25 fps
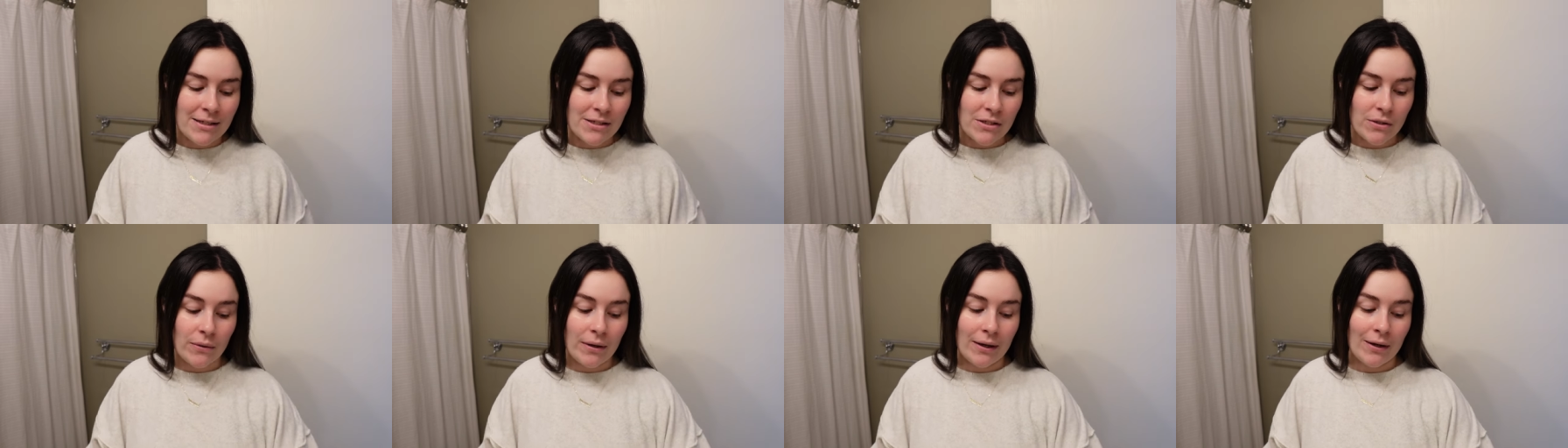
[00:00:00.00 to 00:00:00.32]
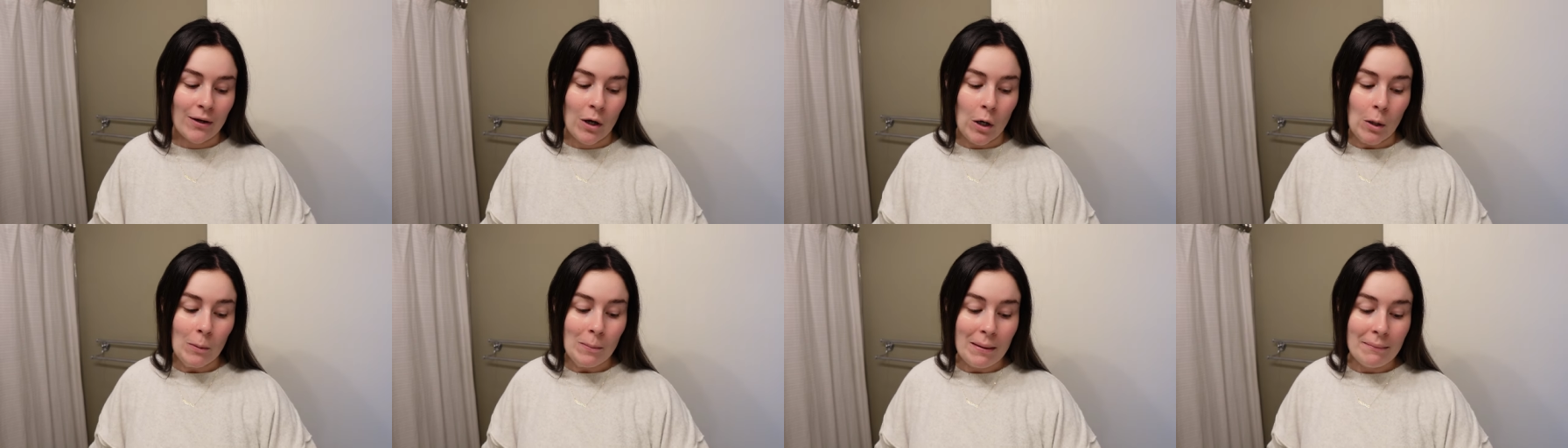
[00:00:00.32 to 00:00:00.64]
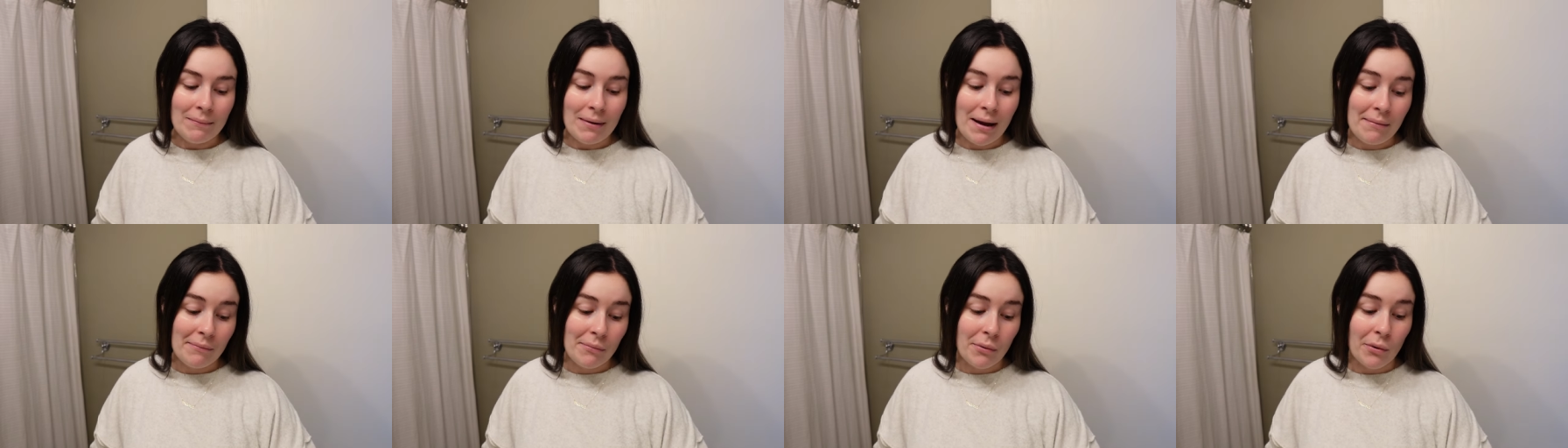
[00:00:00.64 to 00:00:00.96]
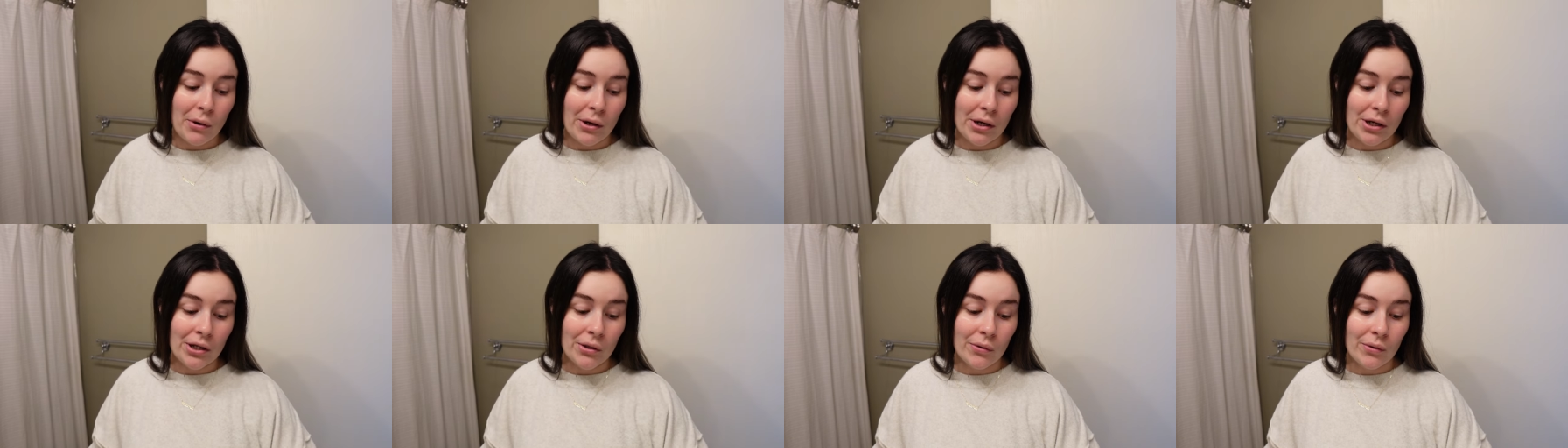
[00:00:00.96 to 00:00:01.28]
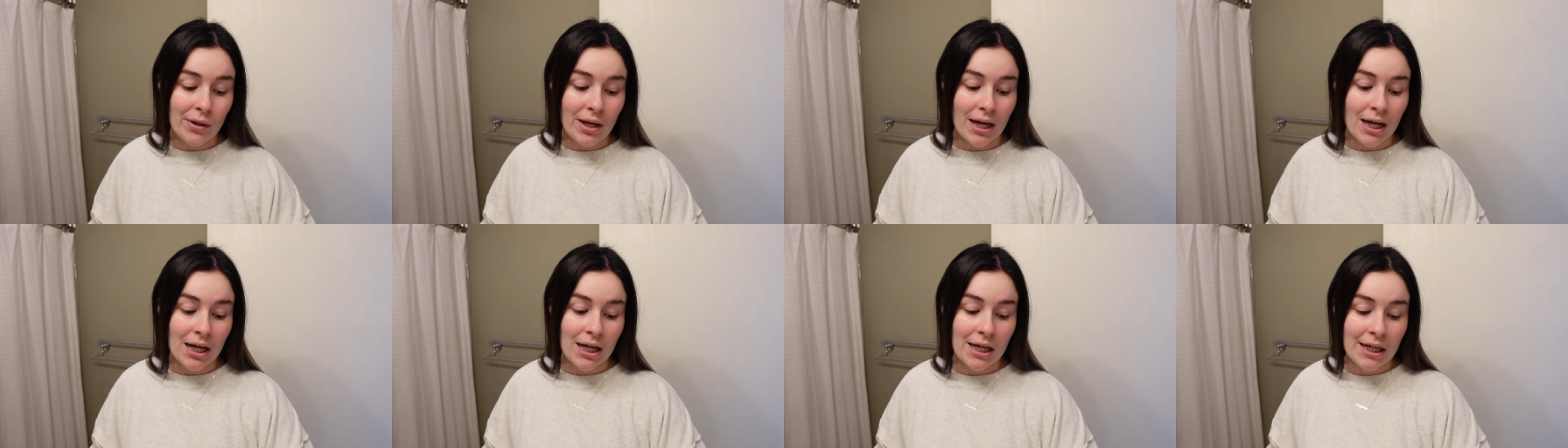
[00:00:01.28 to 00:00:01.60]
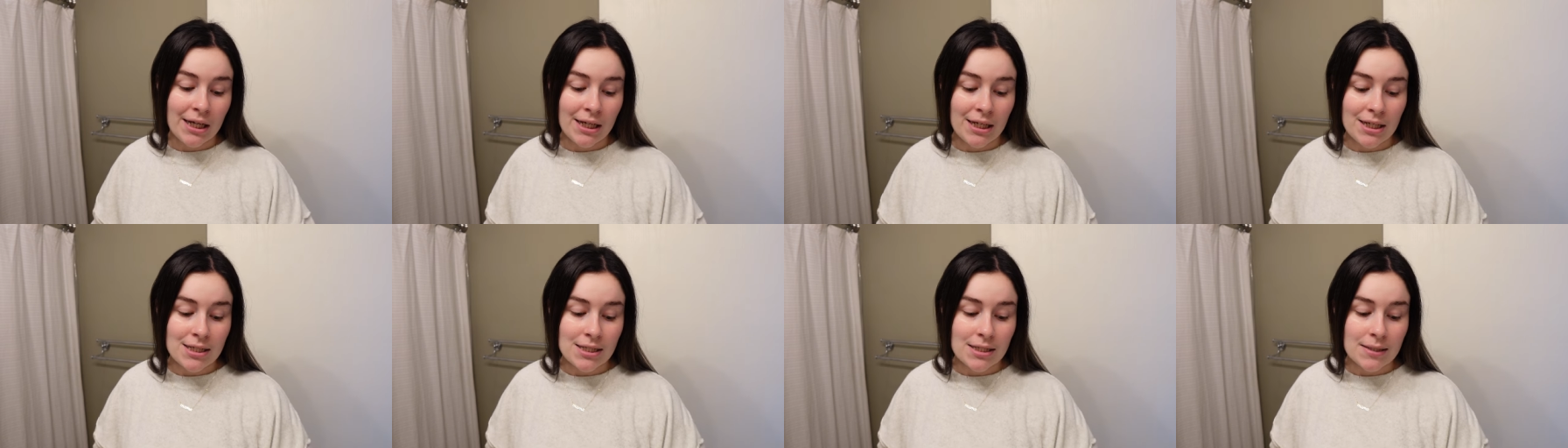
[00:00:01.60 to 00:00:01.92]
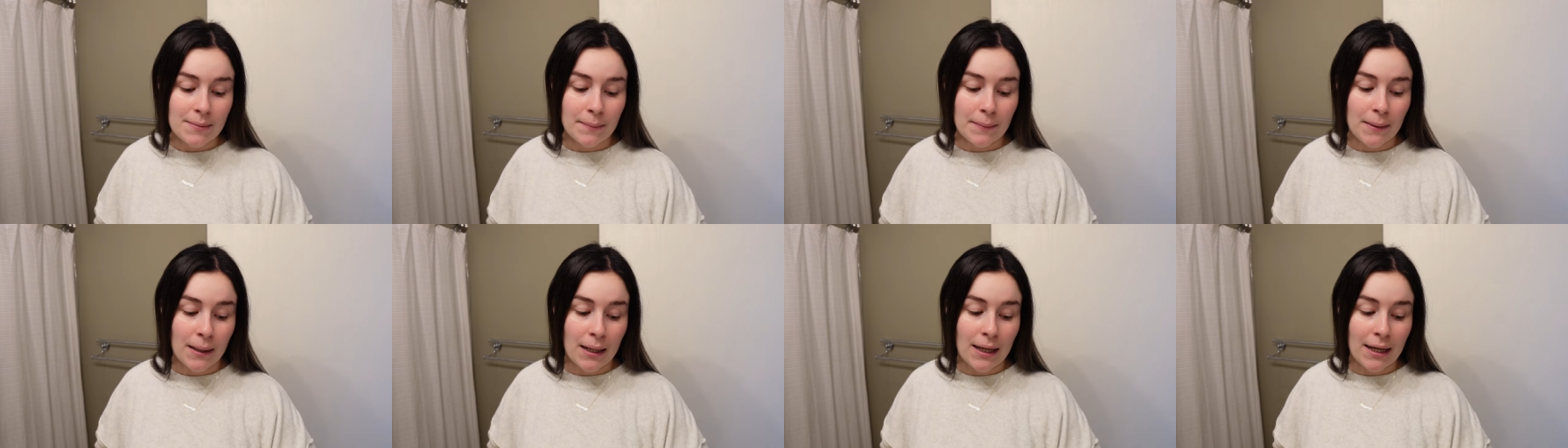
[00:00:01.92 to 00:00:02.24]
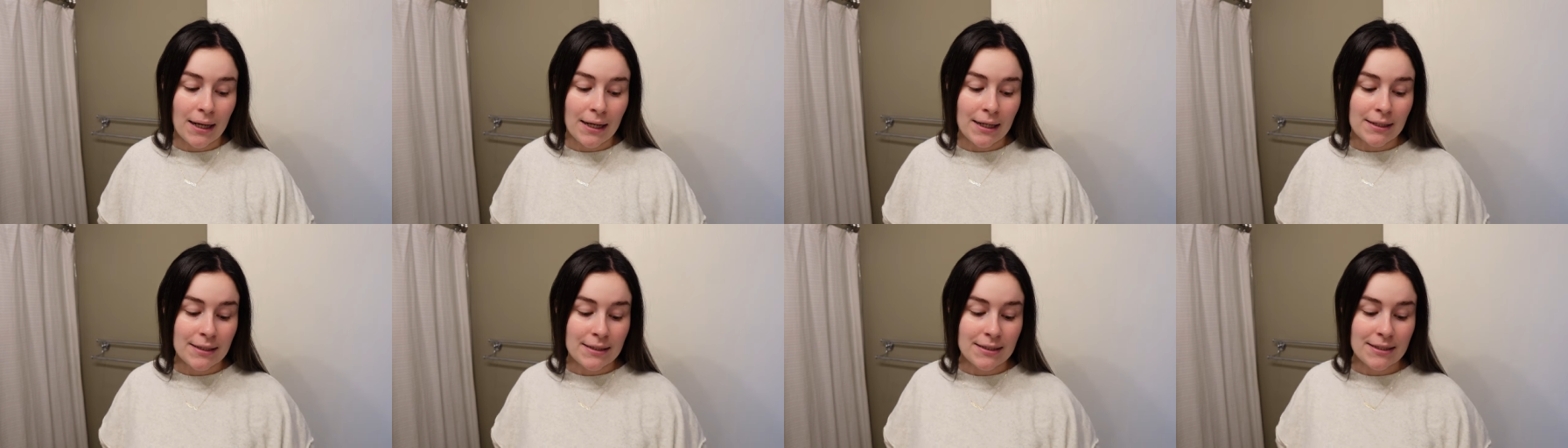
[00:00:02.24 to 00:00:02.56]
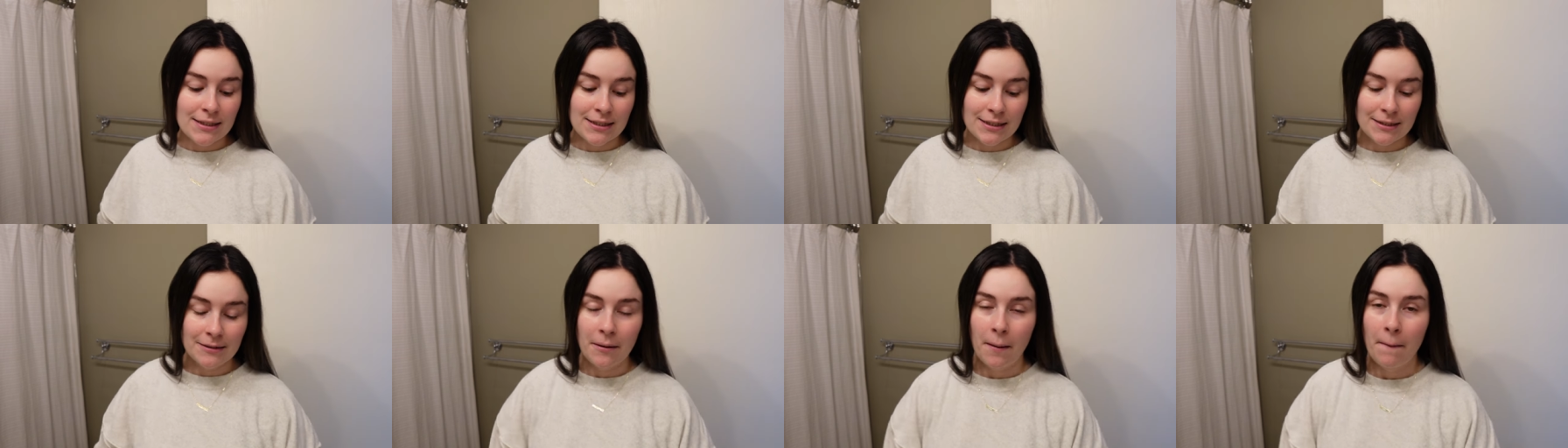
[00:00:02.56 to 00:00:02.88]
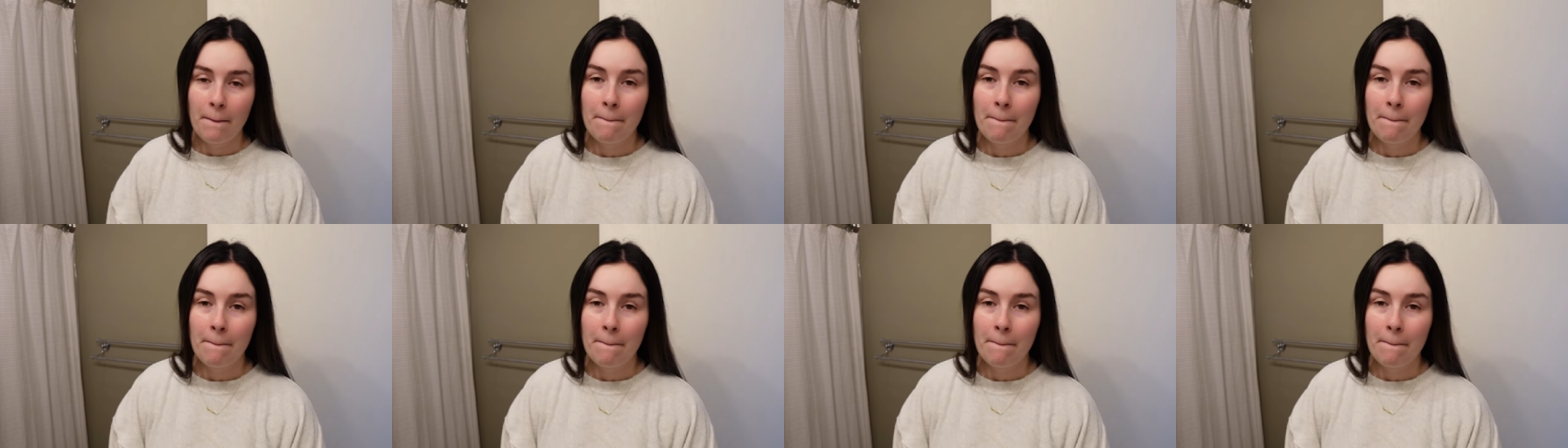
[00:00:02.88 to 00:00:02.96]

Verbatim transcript: So I hope I'm not boring you guys, but